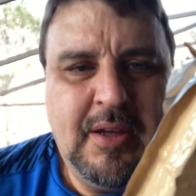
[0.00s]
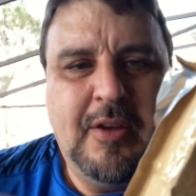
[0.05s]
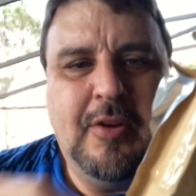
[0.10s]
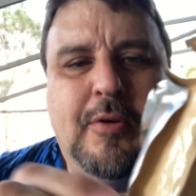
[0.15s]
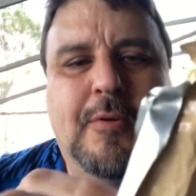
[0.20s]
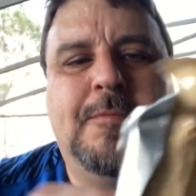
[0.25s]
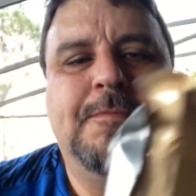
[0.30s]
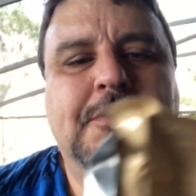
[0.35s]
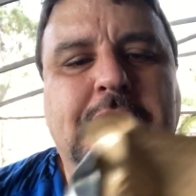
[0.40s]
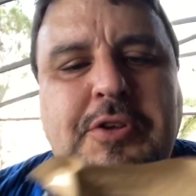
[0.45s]

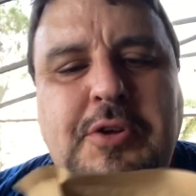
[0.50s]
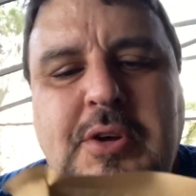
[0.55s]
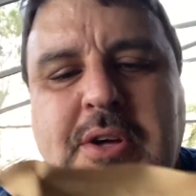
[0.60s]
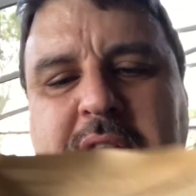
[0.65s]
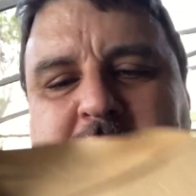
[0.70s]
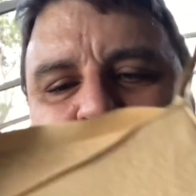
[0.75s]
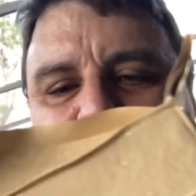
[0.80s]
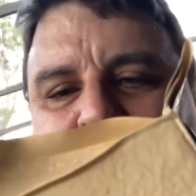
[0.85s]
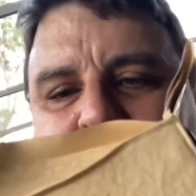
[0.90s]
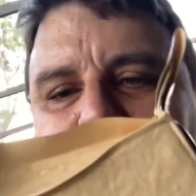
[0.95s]
Hopefully you
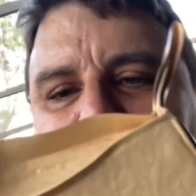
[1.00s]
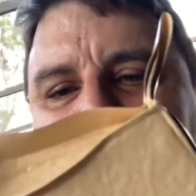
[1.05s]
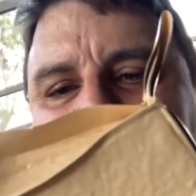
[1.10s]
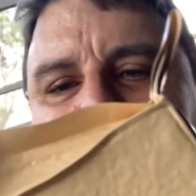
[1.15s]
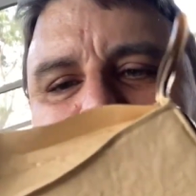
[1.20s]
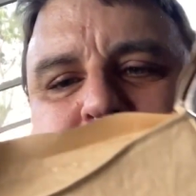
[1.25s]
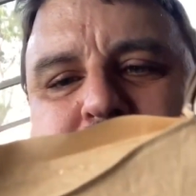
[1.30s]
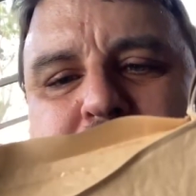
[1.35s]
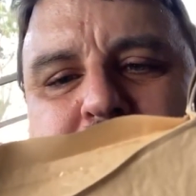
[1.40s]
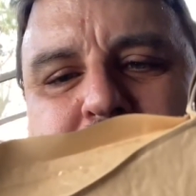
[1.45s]
can
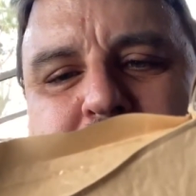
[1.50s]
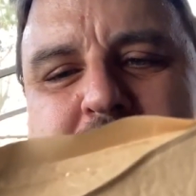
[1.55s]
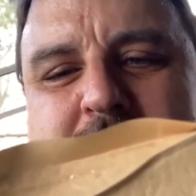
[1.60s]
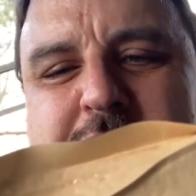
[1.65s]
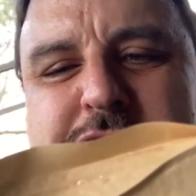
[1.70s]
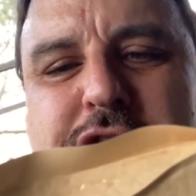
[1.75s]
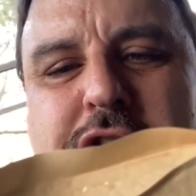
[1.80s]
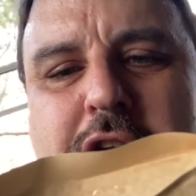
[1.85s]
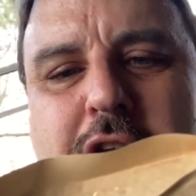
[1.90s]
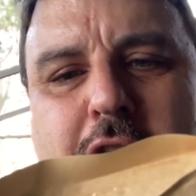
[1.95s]

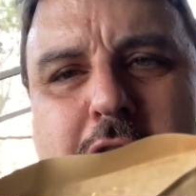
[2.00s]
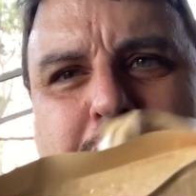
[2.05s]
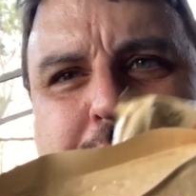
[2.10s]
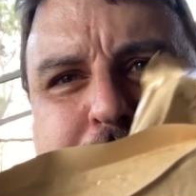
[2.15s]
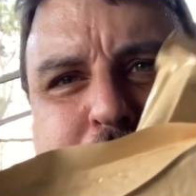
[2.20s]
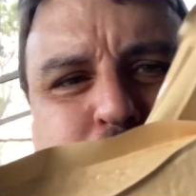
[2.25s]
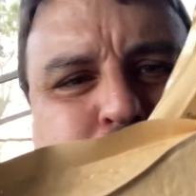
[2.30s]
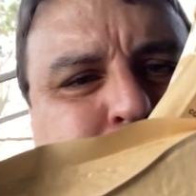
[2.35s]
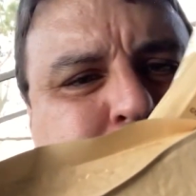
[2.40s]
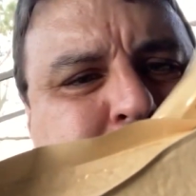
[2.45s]
gnaw through